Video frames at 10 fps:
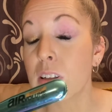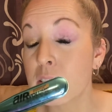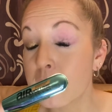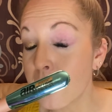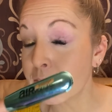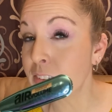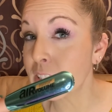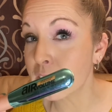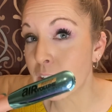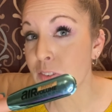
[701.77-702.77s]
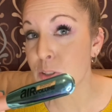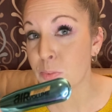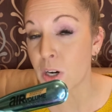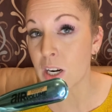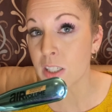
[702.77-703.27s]
definitely love this
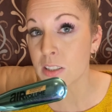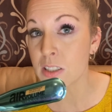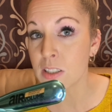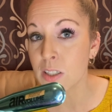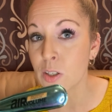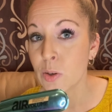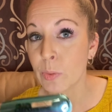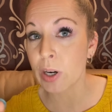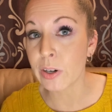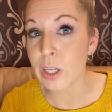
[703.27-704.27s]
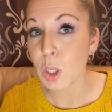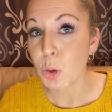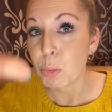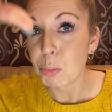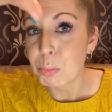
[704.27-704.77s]
product. Where it,
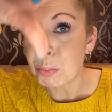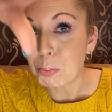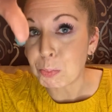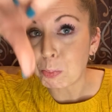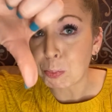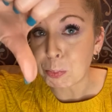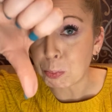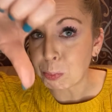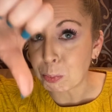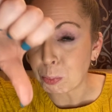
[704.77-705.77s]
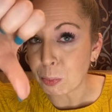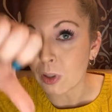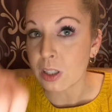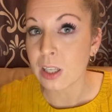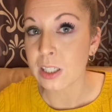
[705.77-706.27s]

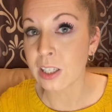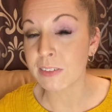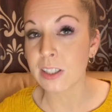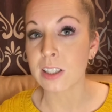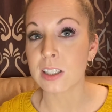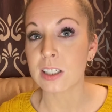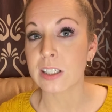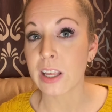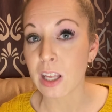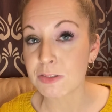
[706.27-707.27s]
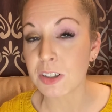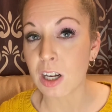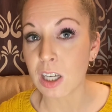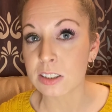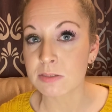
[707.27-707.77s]
I give it a F
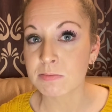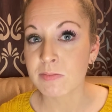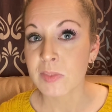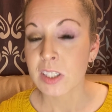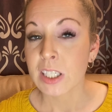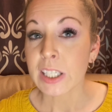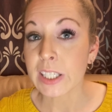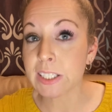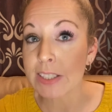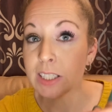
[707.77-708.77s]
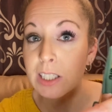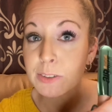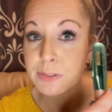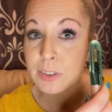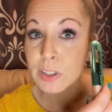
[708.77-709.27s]
on, is
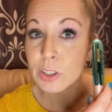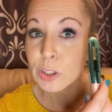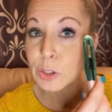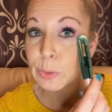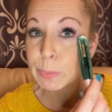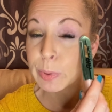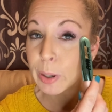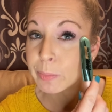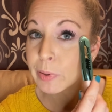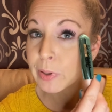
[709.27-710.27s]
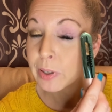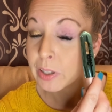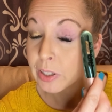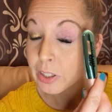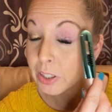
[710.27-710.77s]
if you bump
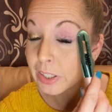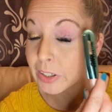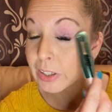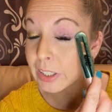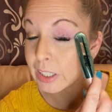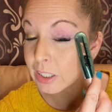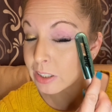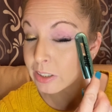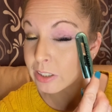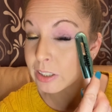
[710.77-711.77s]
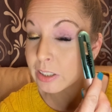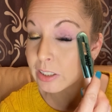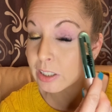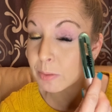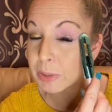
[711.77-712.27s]
your lid, you're,
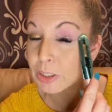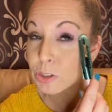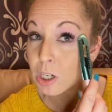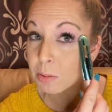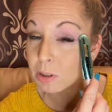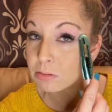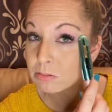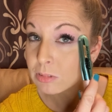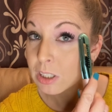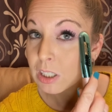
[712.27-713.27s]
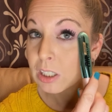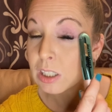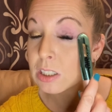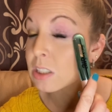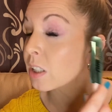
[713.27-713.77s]
you're gonna be in trouble,
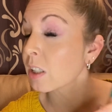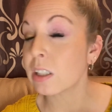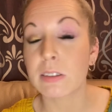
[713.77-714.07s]
because it,